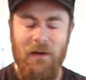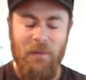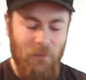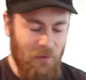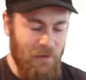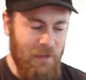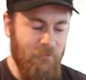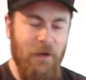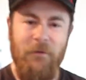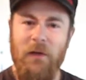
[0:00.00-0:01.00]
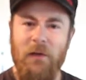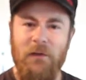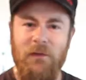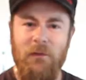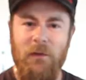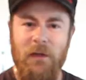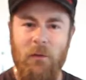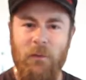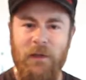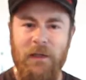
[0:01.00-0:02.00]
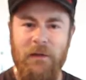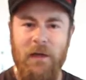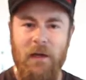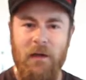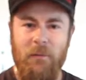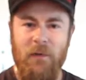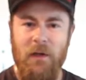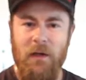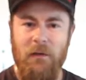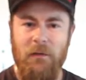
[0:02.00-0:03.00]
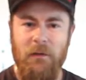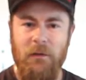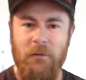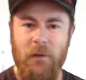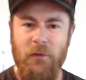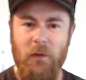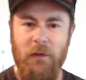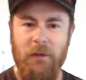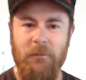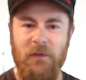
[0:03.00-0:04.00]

I'm going to work on that red video soon and hopefully get that up uh, very shortly.